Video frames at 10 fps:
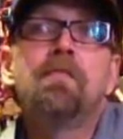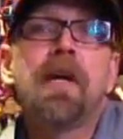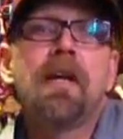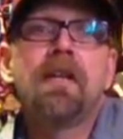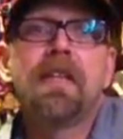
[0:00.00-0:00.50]

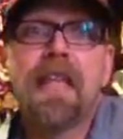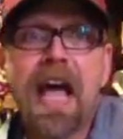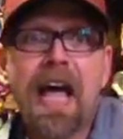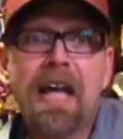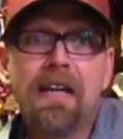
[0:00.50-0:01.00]
but
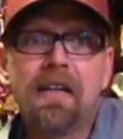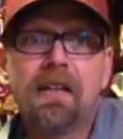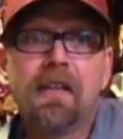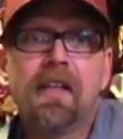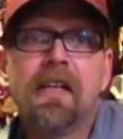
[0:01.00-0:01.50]
that
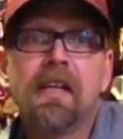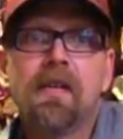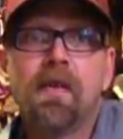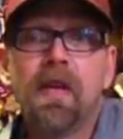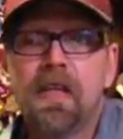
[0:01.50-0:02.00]

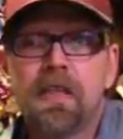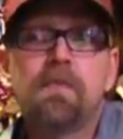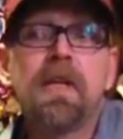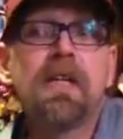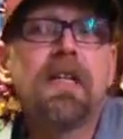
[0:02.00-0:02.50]
is a
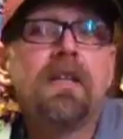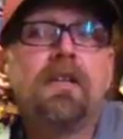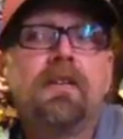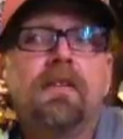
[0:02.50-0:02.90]
big deal.